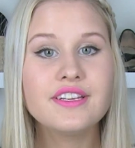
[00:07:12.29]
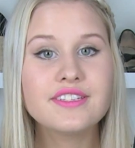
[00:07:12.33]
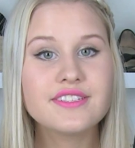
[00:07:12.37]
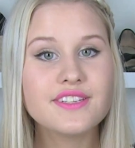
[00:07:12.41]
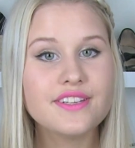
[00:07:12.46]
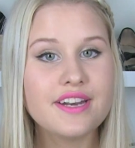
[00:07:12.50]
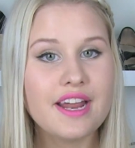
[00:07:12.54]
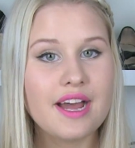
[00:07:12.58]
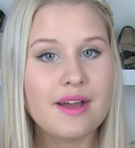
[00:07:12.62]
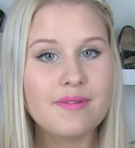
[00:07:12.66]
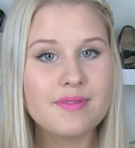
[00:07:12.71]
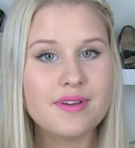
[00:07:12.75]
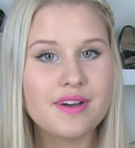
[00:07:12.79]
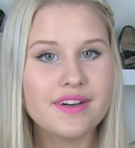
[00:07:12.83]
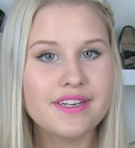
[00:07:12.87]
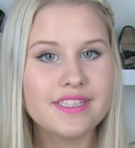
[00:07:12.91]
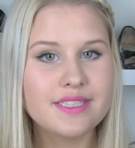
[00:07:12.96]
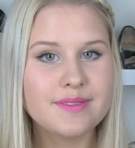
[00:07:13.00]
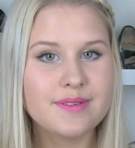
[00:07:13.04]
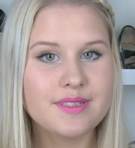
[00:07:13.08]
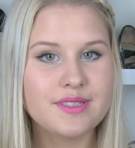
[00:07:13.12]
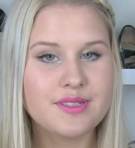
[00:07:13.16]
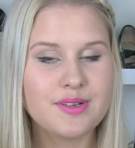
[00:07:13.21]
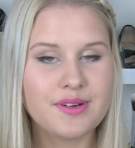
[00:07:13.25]
So now I'm
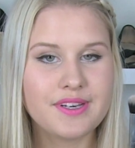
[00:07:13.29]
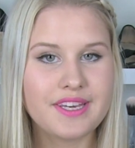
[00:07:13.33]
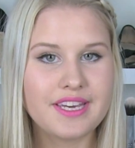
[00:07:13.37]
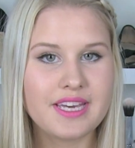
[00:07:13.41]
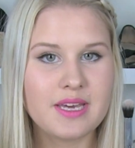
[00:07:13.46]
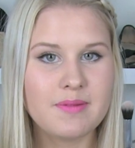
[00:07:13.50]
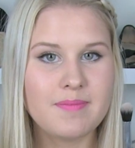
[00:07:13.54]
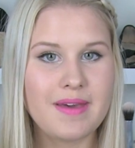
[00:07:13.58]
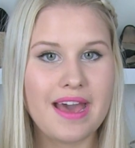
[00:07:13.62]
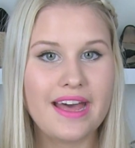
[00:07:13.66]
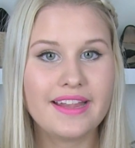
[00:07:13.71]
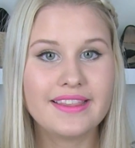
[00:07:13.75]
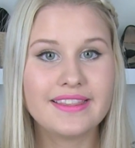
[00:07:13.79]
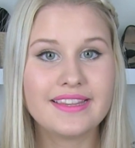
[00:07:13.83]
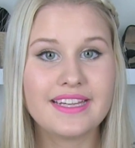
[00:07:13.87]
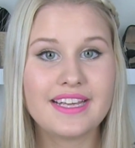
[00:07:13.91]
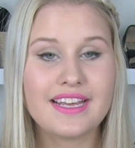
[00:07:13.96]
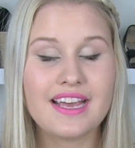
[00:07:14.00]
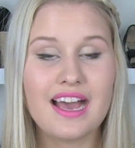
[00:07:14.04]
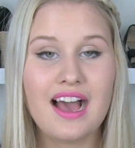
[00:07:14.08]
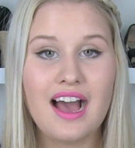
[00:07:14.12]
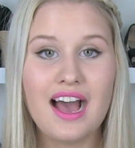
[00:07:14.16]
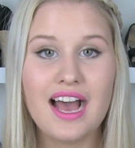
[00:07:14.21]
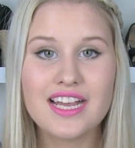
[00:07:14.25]
going to be talking about
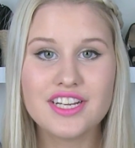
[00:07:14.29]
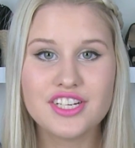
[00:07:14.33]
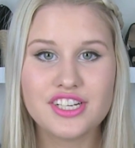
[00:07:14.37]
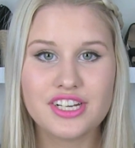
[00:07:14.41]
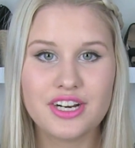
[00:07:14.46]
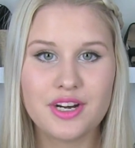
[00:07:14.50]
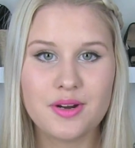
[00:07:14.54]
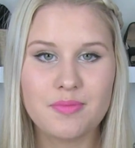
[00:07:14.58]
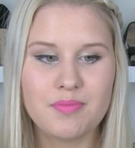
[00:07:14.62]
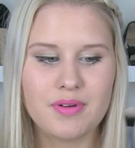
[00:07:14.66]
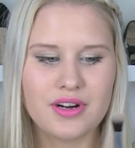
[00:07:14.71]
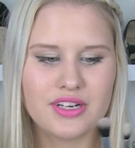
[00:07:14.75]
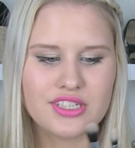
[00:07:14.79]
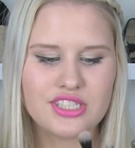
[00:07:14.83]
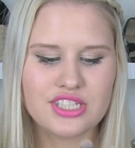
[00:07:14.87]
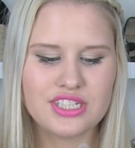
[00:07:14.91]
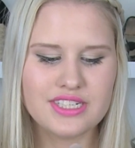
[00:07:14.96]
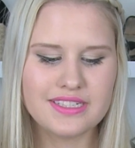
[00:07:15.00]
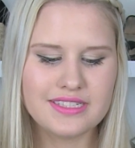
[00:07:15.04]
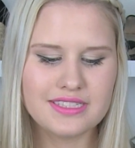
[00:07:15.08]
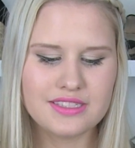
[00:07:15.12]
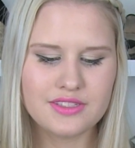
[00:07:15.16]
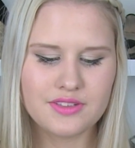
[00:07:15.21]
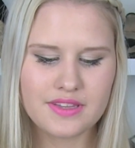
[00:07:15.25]
the eyeshadow brushes.